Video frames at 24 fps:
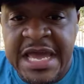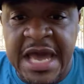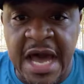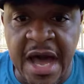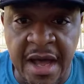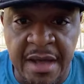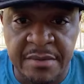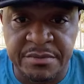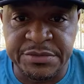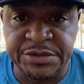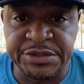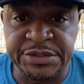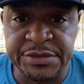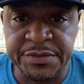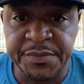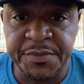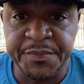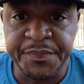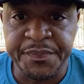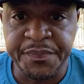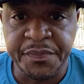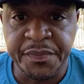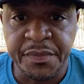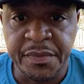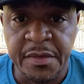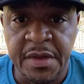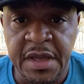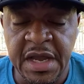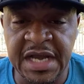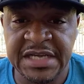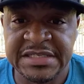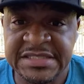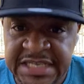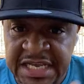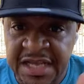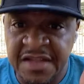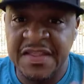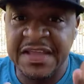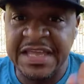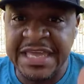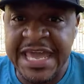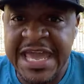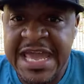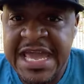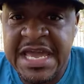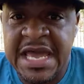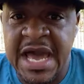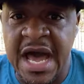comes. Until the
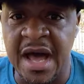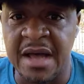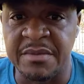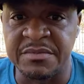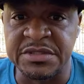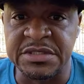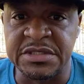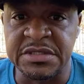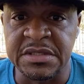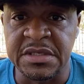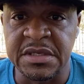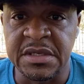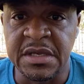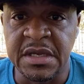king comes.